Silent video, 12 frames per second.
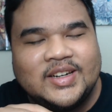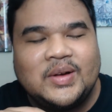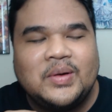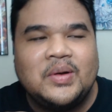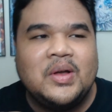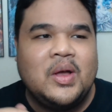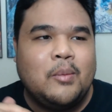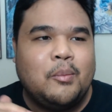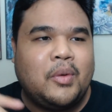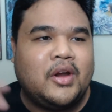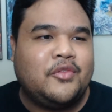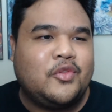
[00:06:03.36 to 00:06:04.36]
you know?
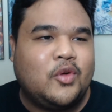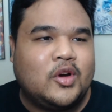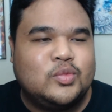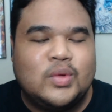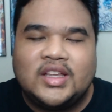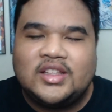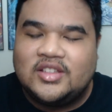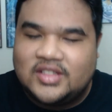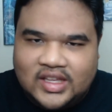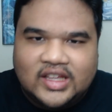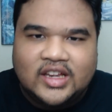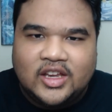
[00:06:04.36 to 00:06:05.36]
But, of course, we get to
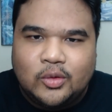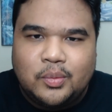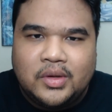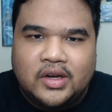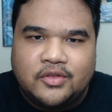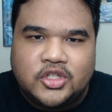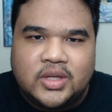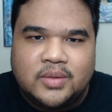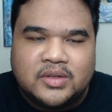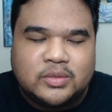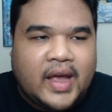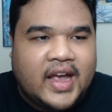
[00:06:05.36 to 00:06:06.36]
see a little bit of
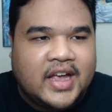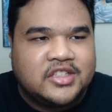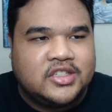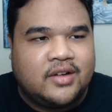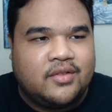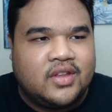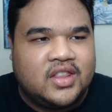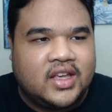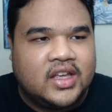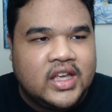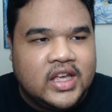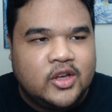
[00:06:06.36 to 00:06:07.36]
Shima's past and
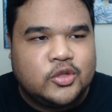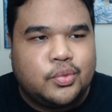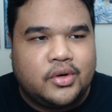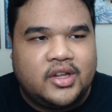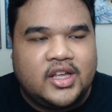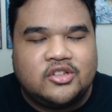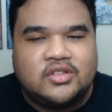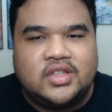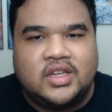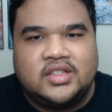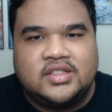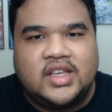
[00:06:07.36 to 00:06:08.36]
everything. It was pretty
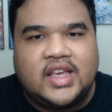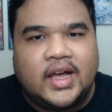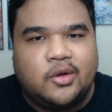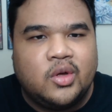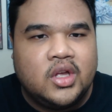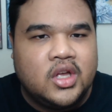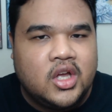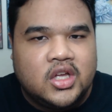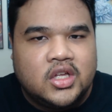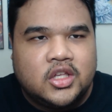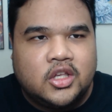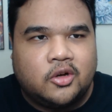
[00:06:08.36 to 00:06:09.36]
interesting to see how,
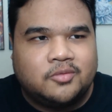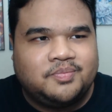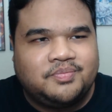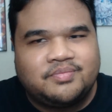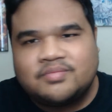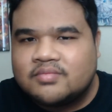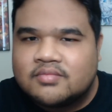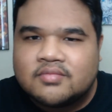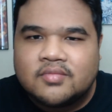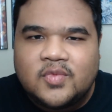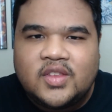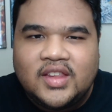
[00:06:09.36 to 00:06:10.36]
you know,
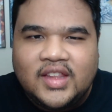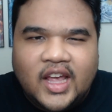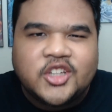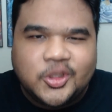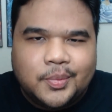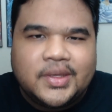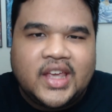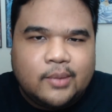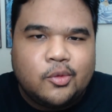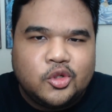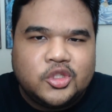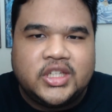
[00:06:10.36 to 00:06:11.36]
how she
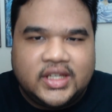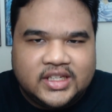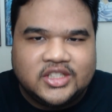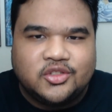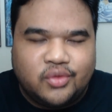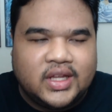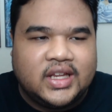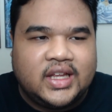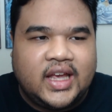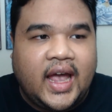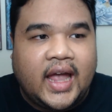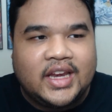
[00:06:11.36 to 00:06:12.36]
became who she is,
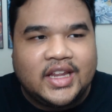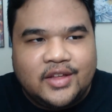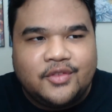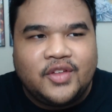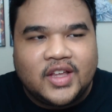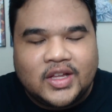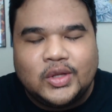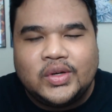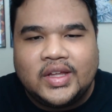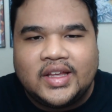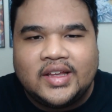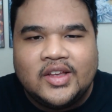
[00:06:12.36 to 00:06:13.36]
really. And
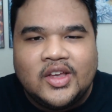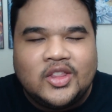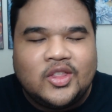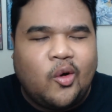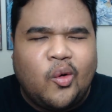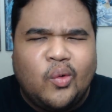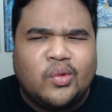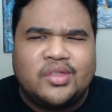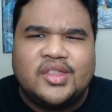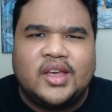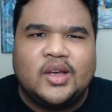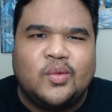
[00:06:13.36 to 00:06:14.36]
including the whole
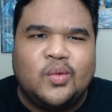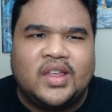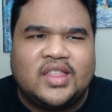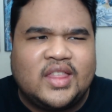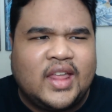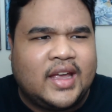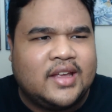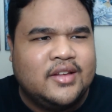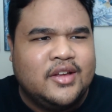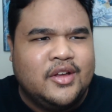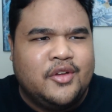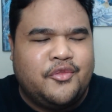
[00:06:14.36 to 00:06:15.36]
thing with, like,
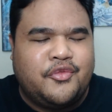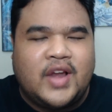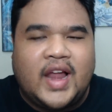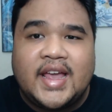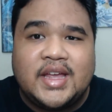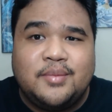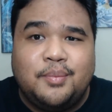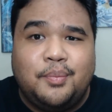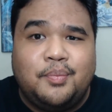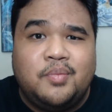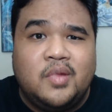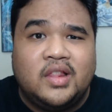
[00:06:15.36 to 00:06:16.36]
flying,
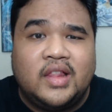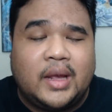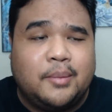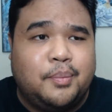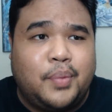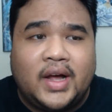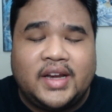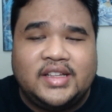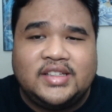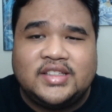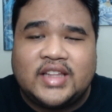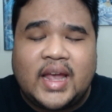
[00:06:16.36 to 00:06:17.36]
like,
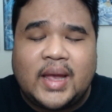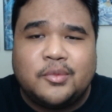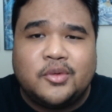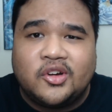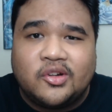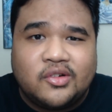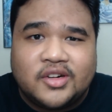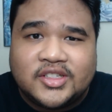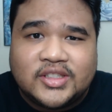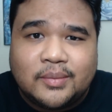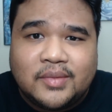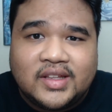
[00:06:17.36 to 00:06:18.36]
body slam girl or
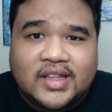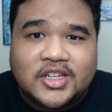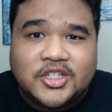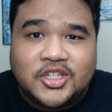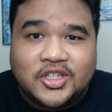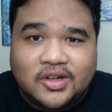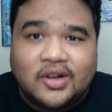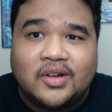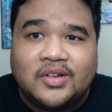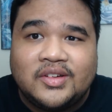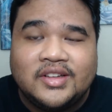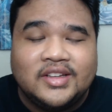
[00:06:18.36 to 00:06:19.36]
something that she
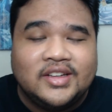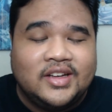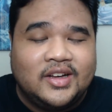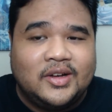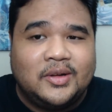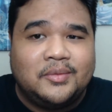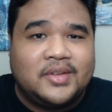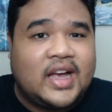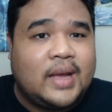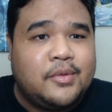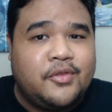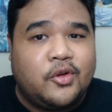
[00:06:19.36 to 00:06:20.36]
called
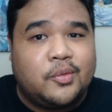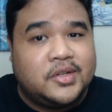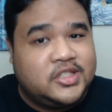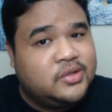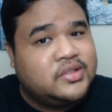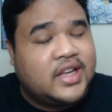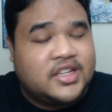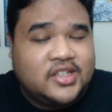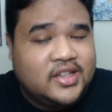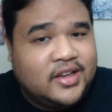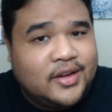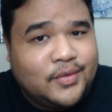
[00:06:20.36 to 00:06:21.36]
Kai before. But she was
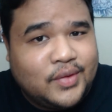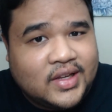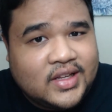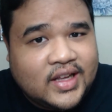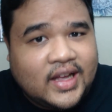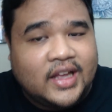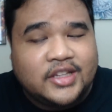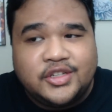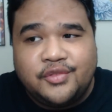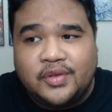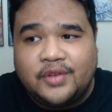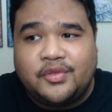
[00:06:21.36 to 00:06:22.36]
actually in love with Kai.
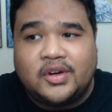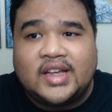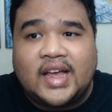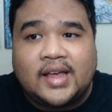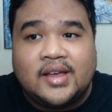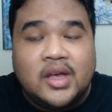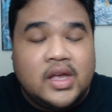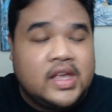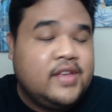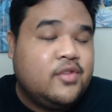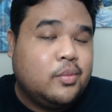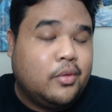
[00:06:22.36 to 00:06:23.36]
She fell for Kai
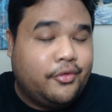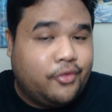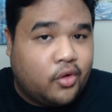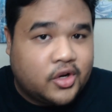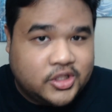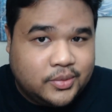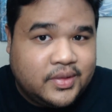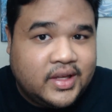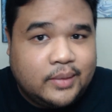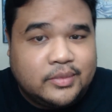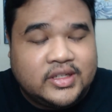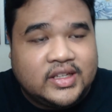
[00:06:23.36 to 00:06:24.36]
even before she
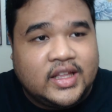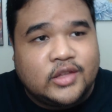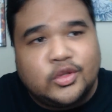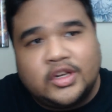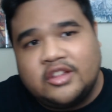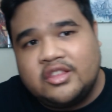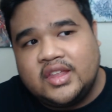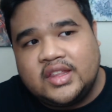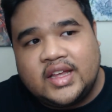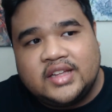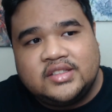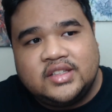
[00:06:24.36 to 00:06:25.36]
became skinny. That's another thing
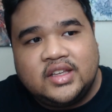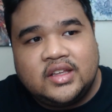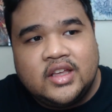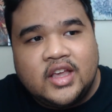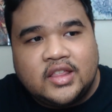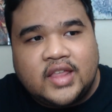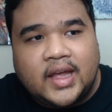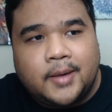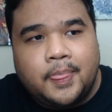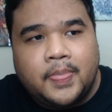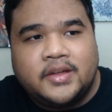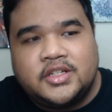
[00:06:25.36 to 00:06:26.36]
that I see that...
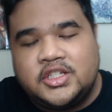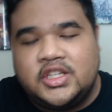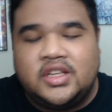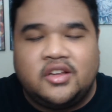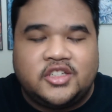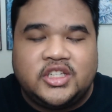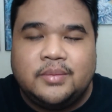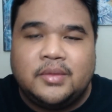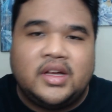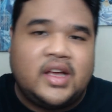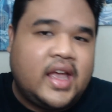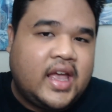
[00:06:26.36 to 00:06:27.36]

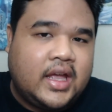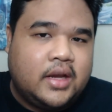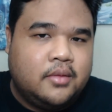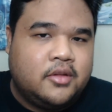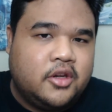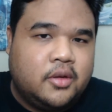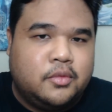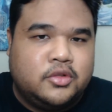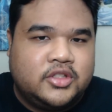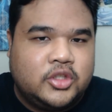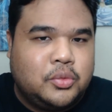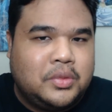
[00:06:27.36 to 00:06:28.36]
Shima and, you know,
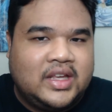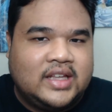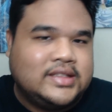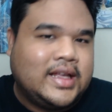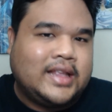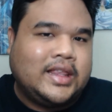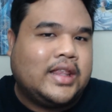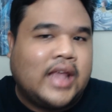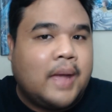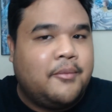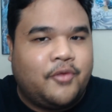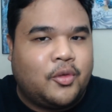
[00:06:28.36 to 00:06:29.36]
Mutsumi is at the
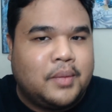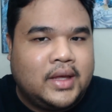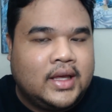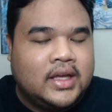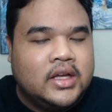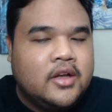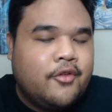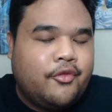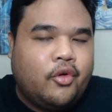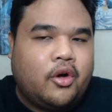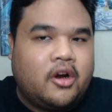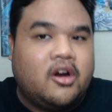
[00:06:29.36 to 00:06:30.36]
top for me
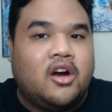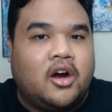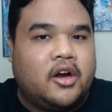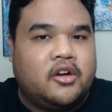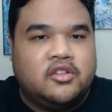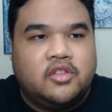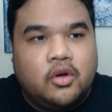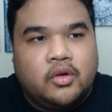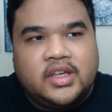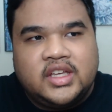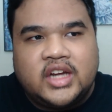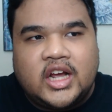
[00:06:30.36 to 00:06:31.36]
for her heart, though
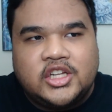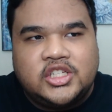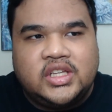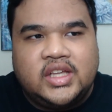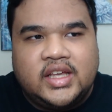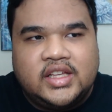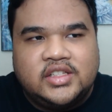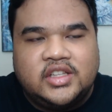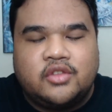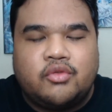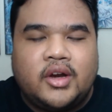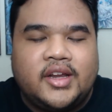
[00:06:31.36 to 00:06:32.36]
Igarashi is
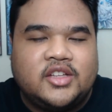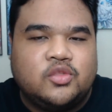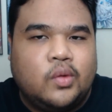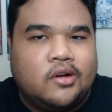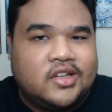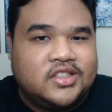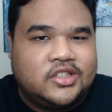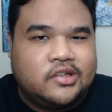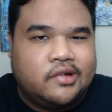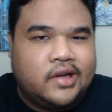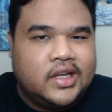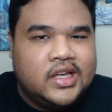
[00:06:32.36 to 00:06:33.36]
in the running as well,
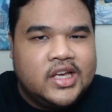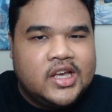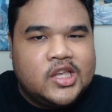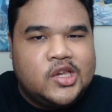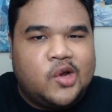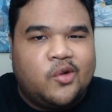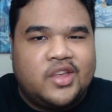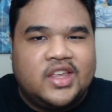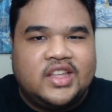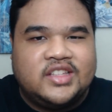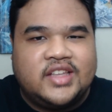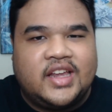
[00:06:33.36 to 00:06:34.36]
considering, you know,
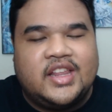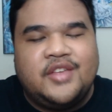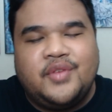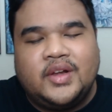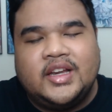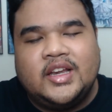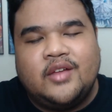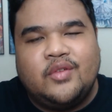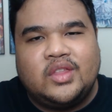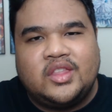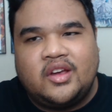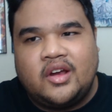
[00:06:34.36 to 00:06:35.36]
he said he fell in love
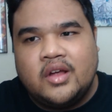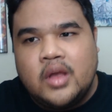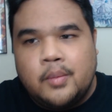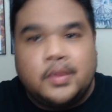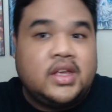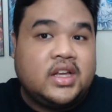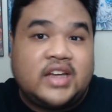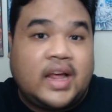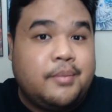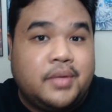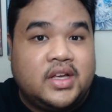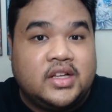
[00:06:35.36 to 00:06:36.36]
with her
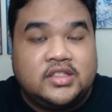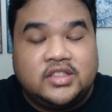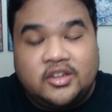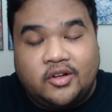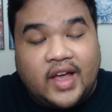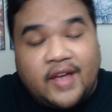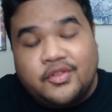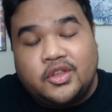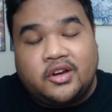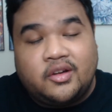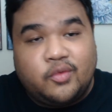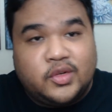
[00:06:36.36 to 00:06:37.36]
not because, you know,
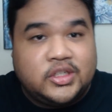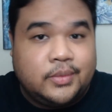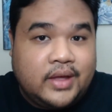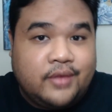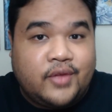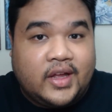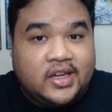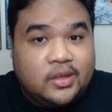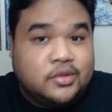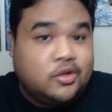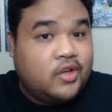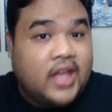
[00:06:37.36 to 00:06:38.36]
after when she became fat,
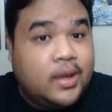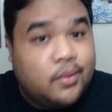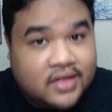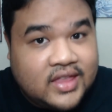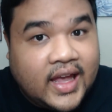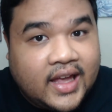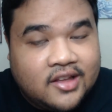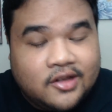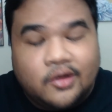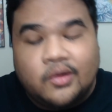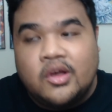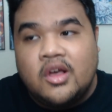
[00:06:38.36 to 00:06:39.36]
he was okay with that, you
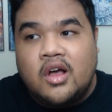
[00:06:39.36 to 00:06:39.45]
know.